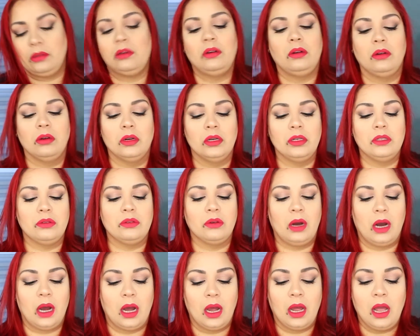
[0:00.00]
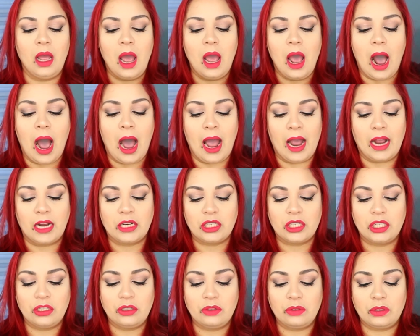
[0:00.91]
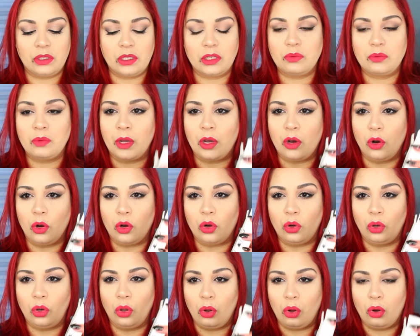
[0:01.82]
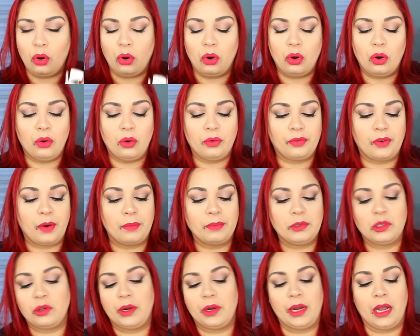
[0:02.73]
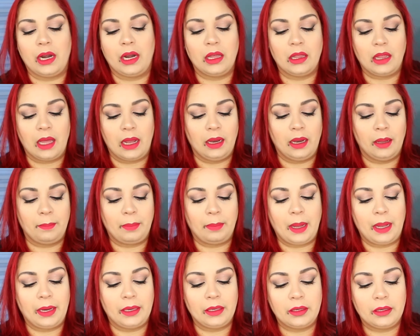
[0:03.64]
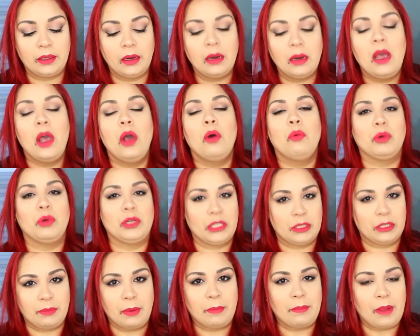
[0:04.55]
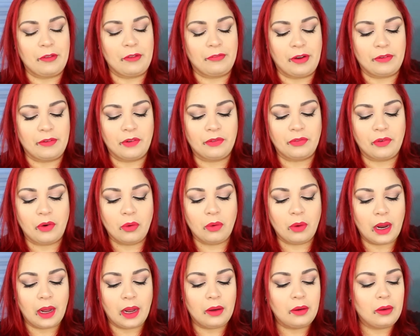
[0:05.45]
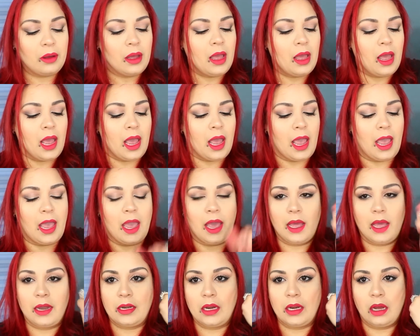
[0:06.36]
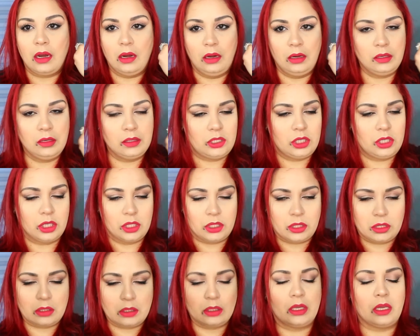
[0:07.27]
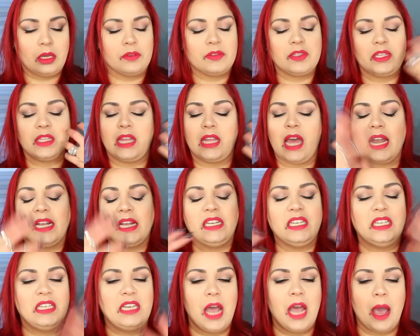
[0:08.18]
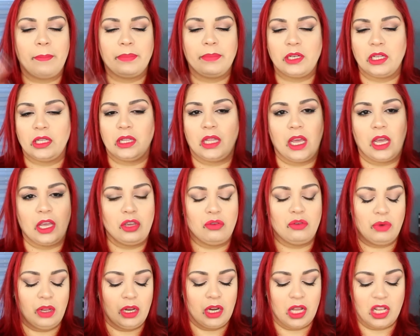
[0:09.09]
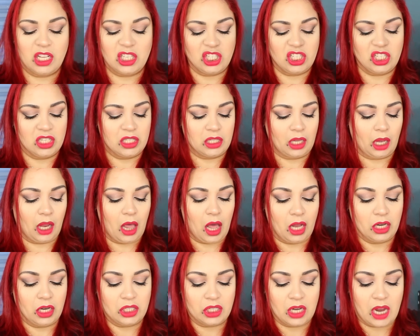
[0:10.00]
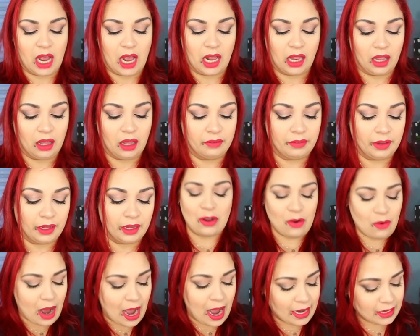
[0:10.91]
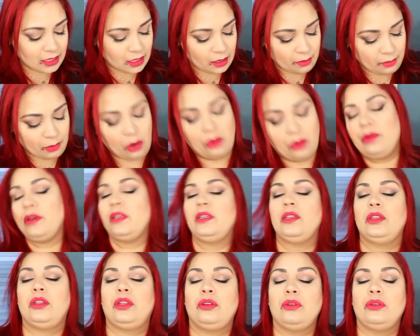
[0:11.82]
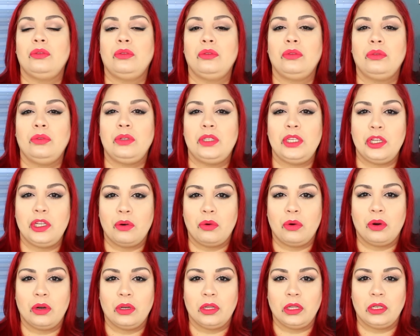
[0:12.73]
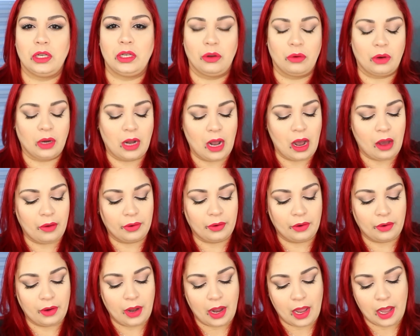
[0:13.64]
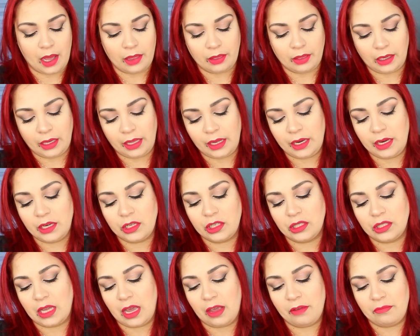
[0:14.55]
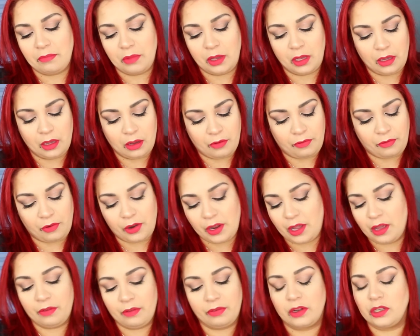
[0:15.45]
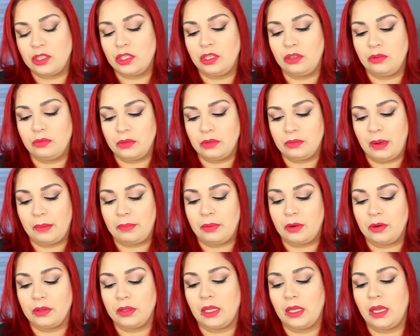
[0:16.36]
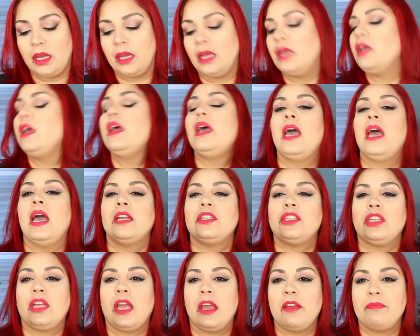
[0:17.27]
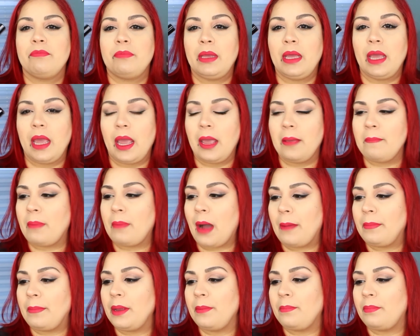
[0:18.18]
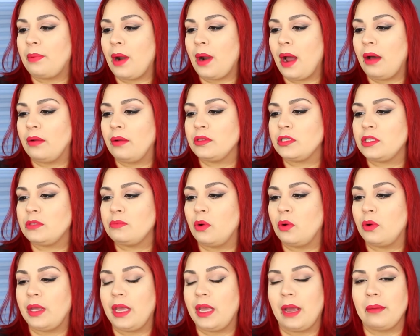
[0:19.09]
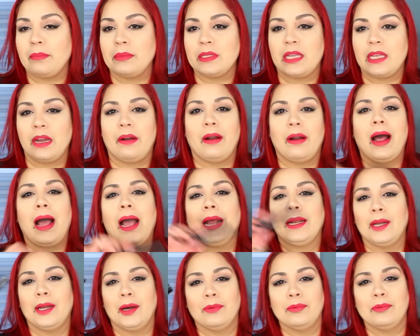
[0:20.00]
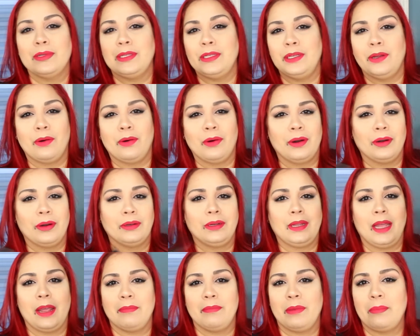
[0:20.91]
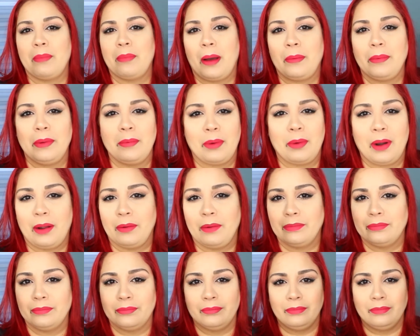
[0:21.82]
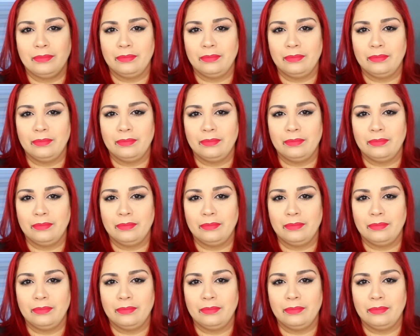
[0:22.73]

gorgeous. I actually used this with Coco Loco from Jordana, that lip liner, which has been my favorite for a while, and just gives it that depth that you need. It's just lush. I love it. So I ended up going through Dior, the Dior counter, and the lady just gave me a free gift because she knew it was my birthday, and she gave me a Bobbi Brown Smoky Eye Mascara. I know, Dior gave me Bobbi Brown